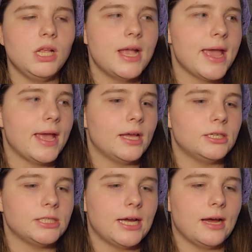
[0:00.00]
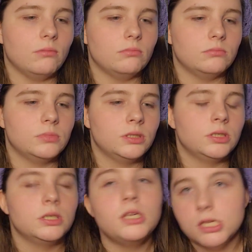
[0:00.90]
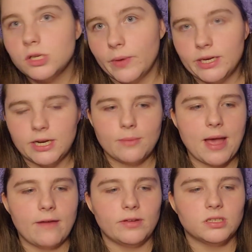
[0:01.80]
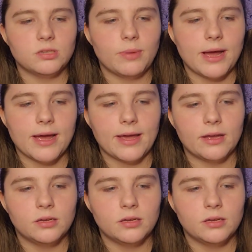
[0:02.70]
And so we ended up having to buy